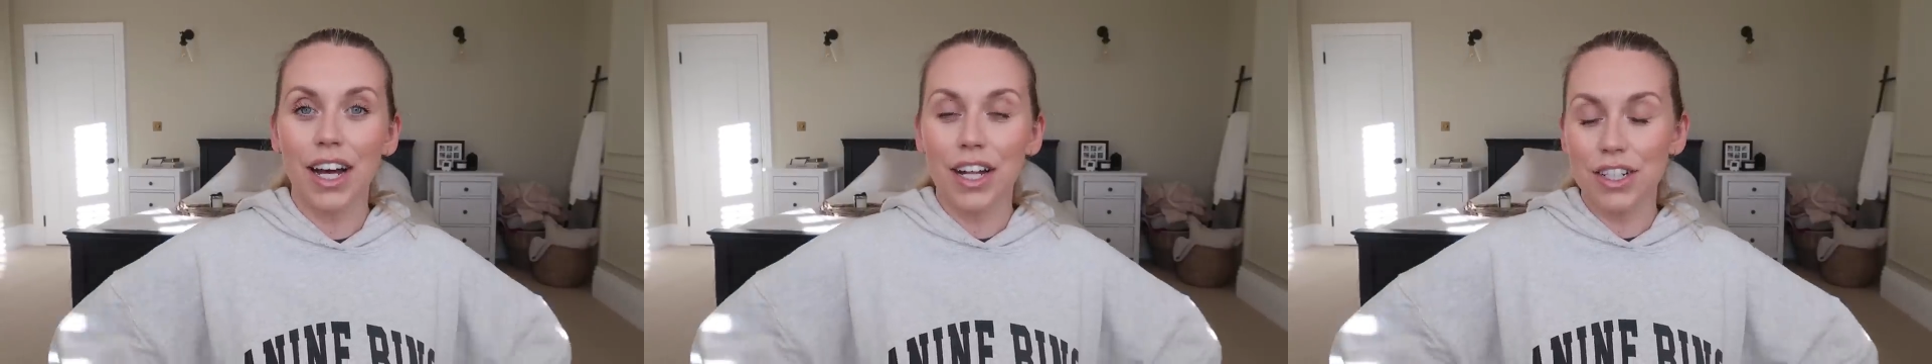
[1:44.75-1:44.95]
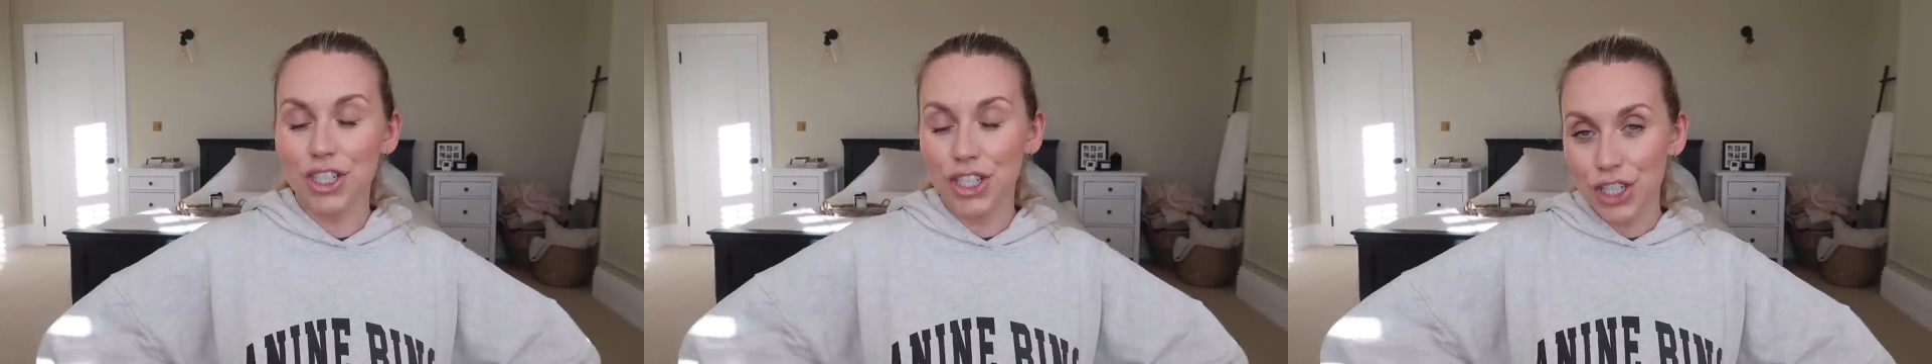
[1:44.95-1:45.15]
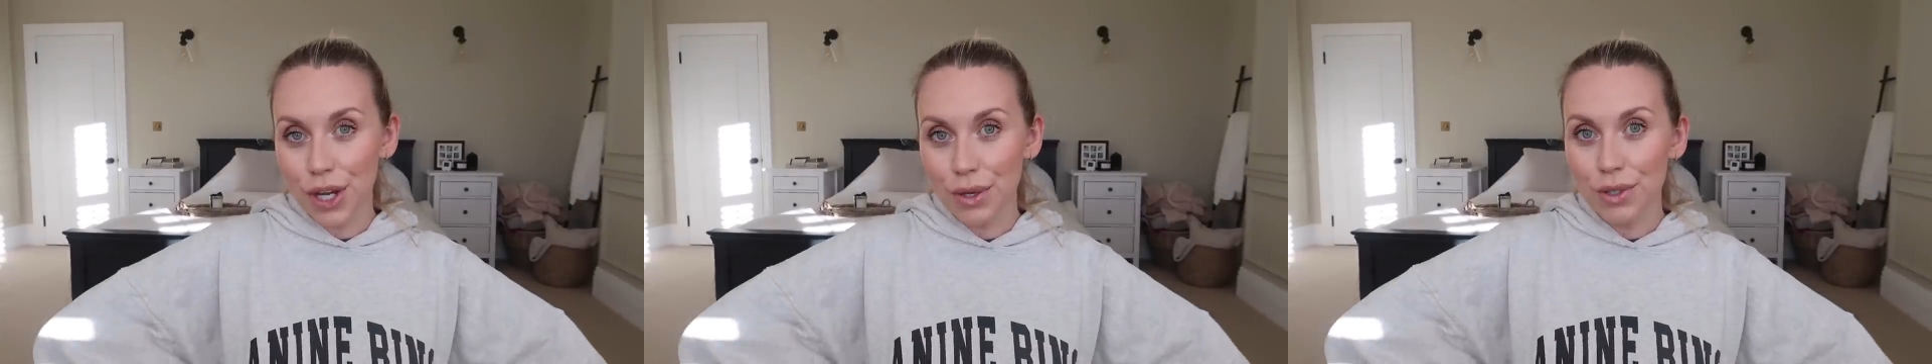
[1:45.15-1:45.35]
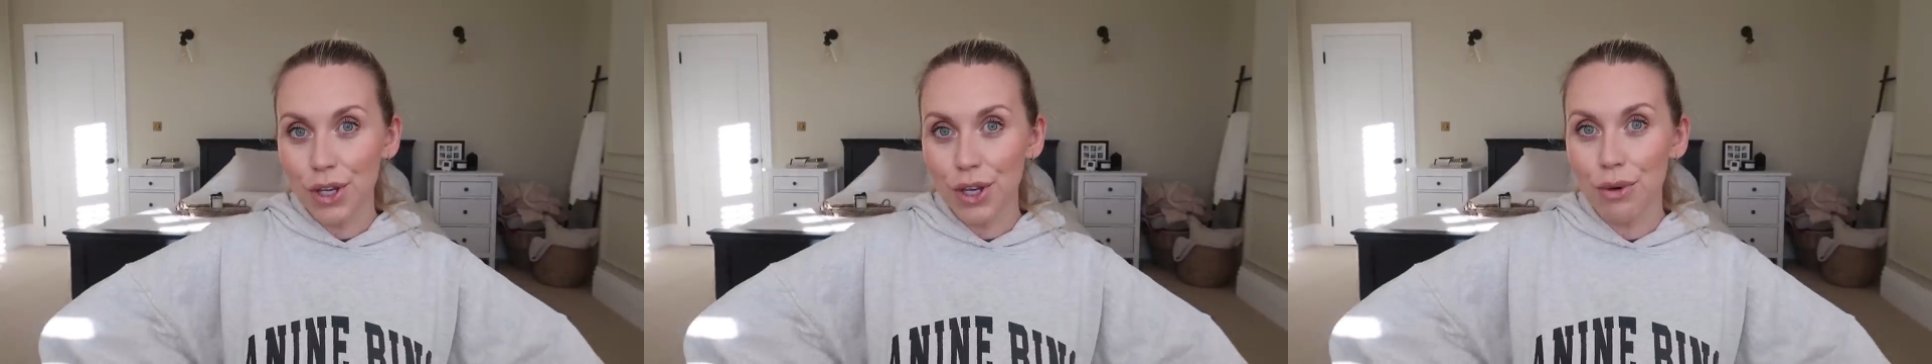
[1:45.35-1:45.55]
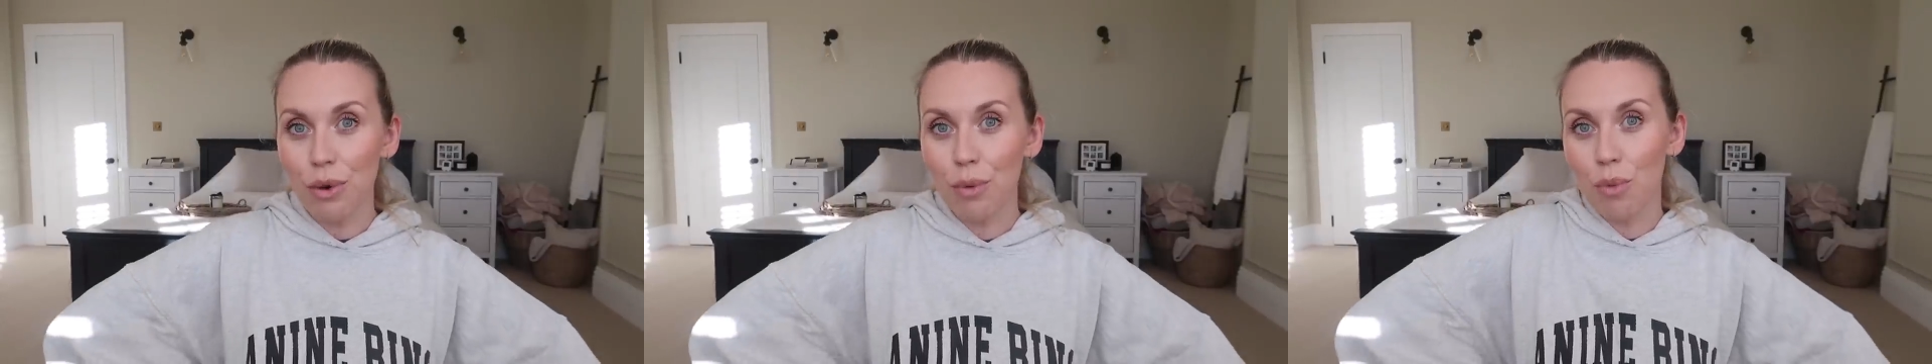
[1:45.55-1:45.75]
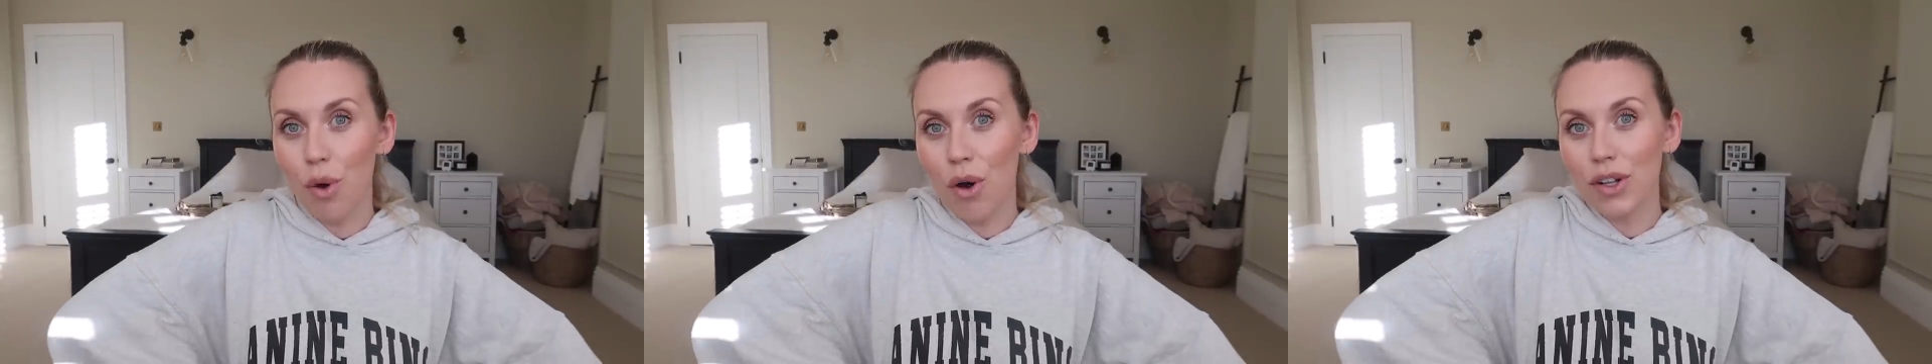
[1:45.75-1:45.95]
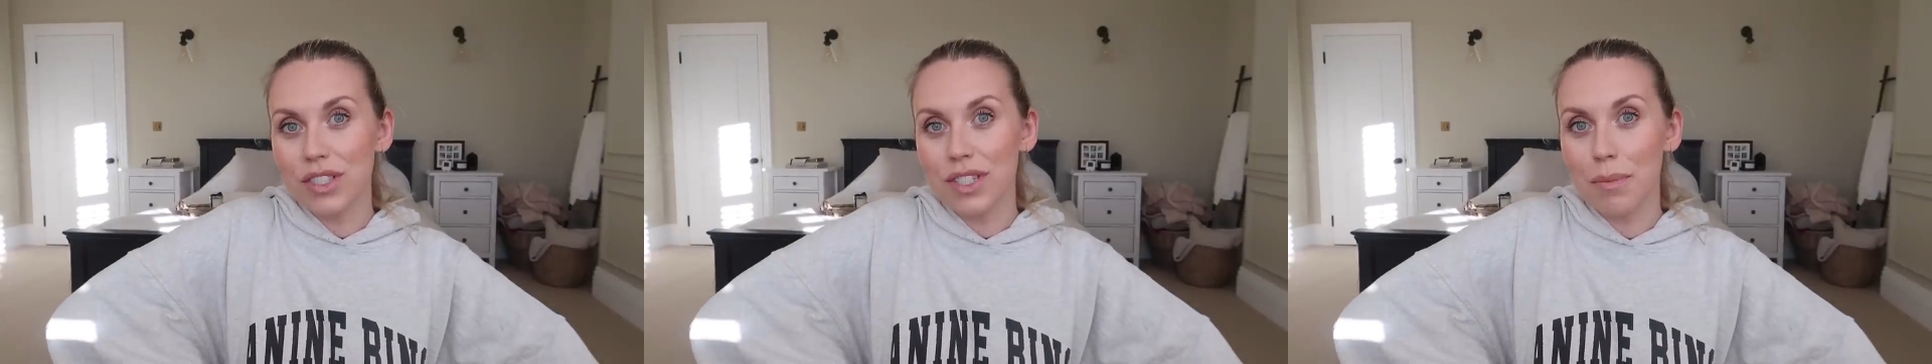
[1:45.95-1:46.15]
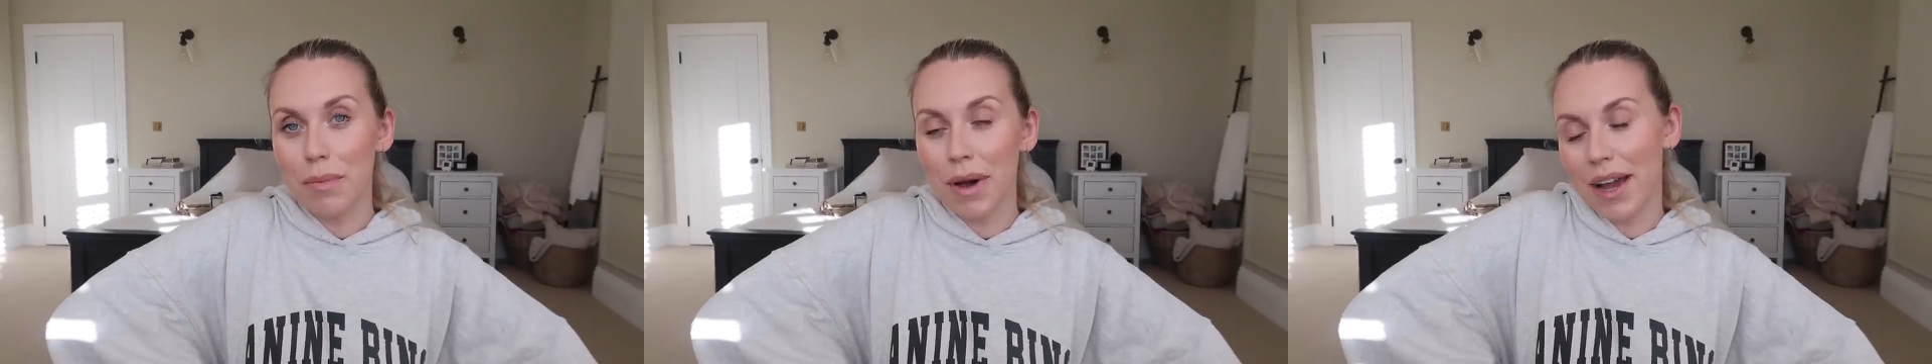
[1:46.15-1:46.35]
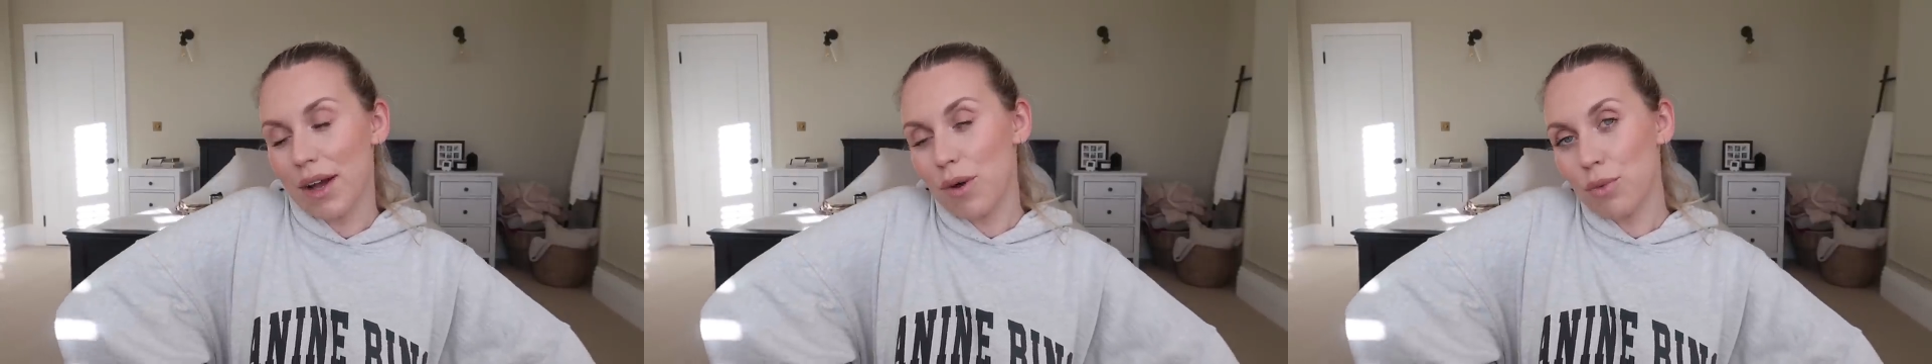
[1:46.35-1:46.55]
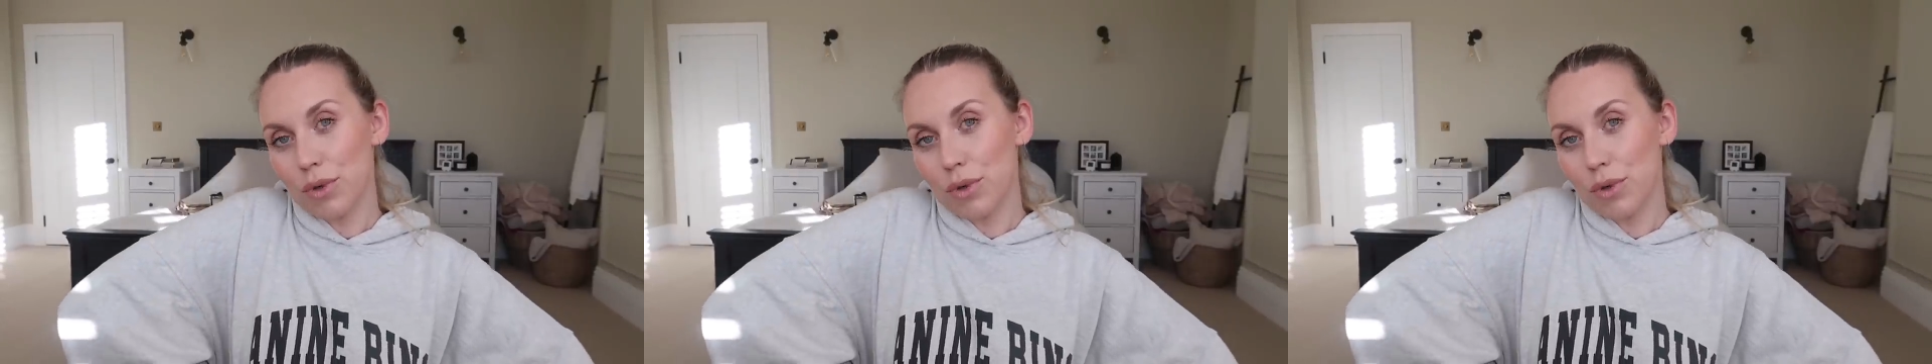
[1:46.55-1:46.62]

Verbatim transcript: I'll show you what my